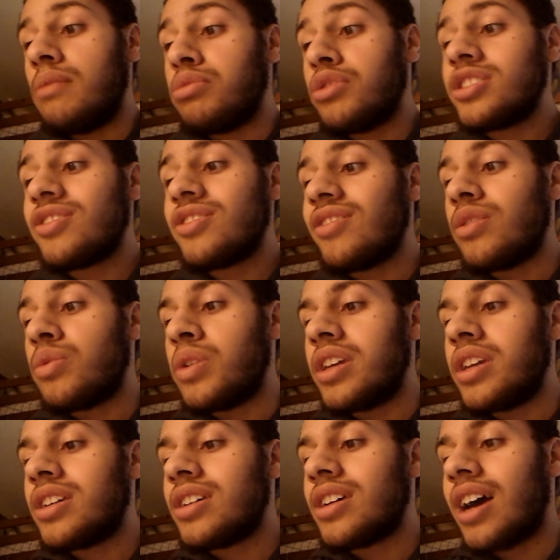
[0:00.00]
Bricks of the
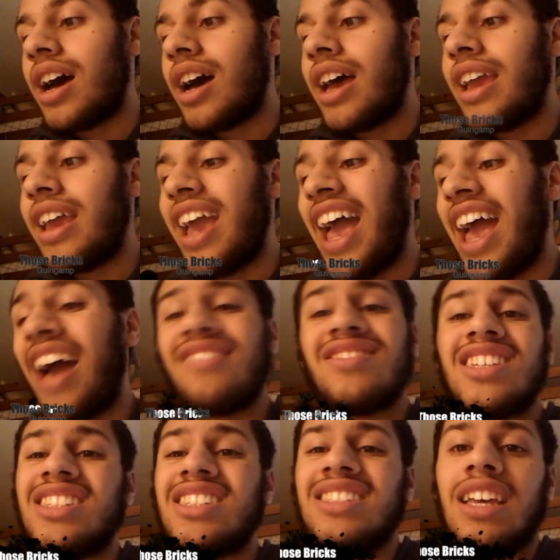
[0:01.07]
week, I have
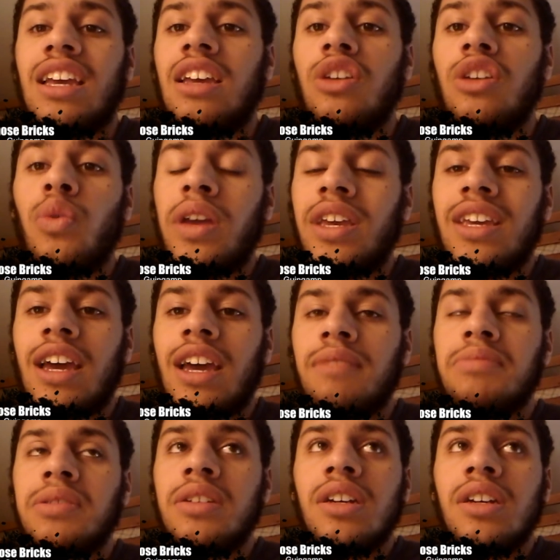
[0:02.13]
to say
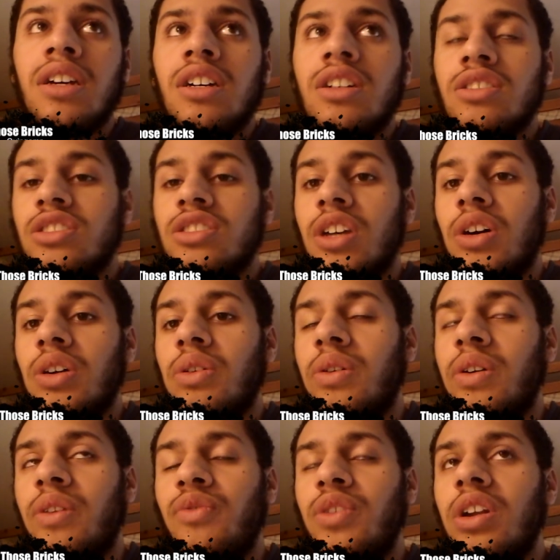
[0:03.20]
Gwingamp. So
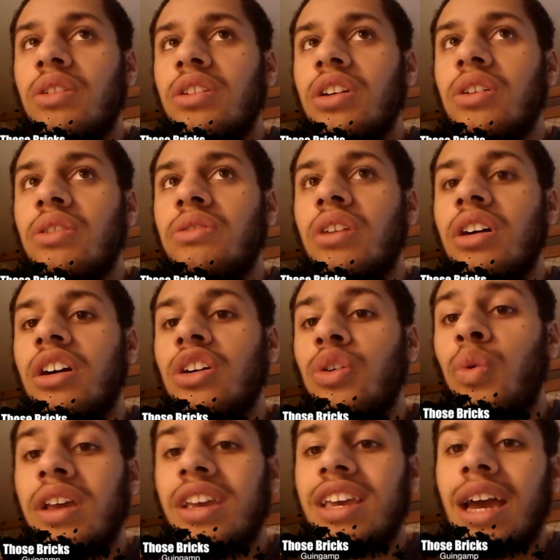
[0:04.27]
if you don't know,
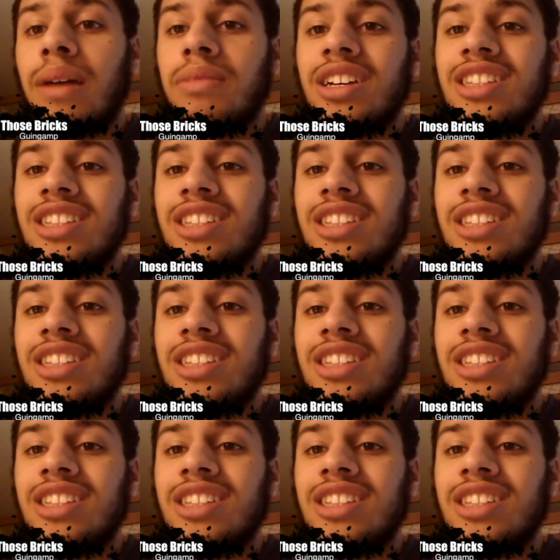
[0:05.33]
Gwingamp